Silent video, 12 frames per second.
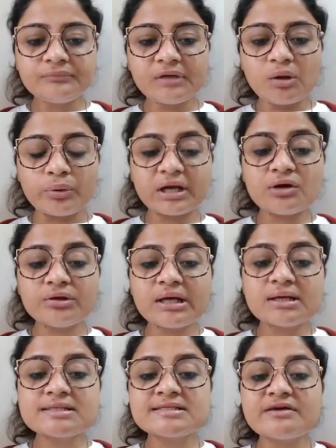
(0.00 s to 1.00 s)
Okay, now there
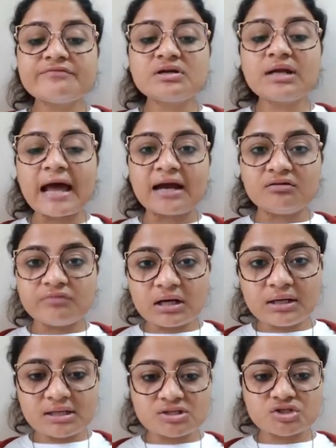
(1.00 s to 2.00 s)
are several
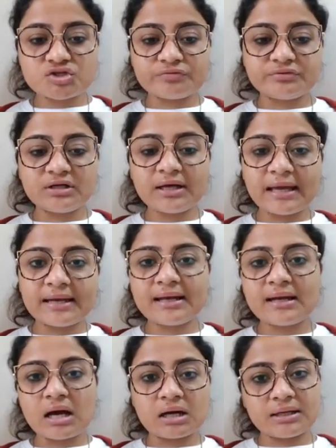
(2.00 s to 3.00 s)
advantages of the
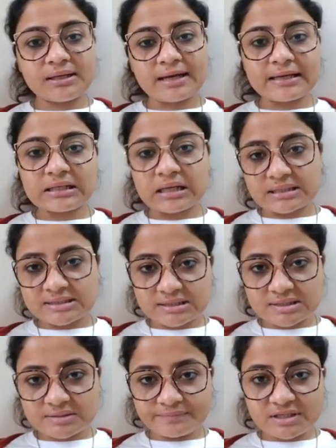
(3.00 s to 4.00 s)
NNRTI
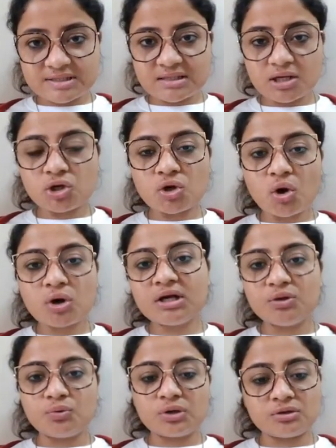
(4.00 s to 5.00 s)
classes, means the
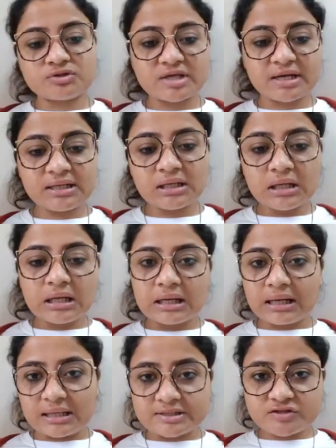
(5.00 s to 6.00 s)
non-nucleoside
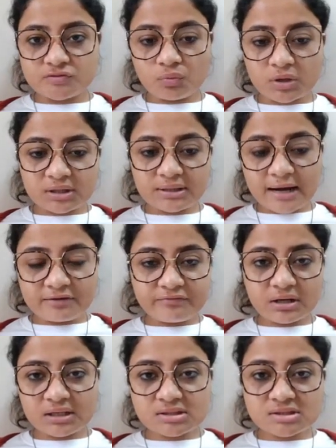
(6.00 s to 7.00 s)
class. What are the
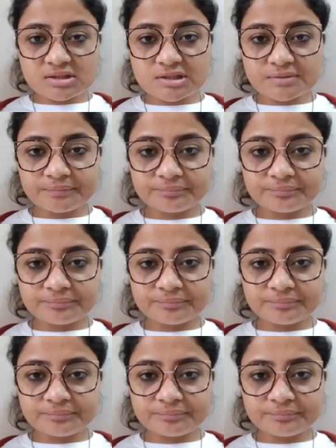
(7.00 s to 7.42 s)
advantages?